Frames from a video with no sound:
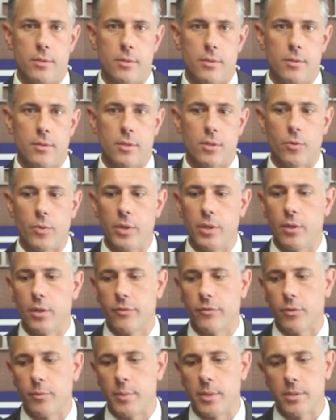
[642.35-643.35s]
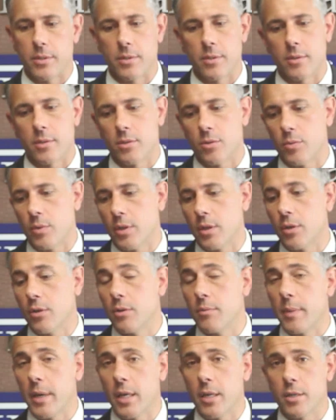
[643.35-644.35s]
So we look for businesses with a
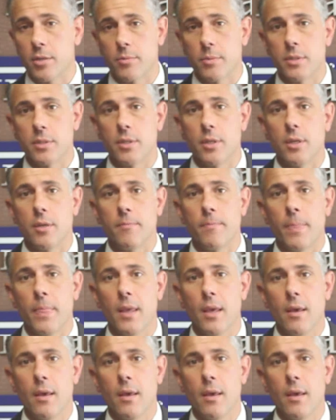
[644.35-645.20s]
good management team,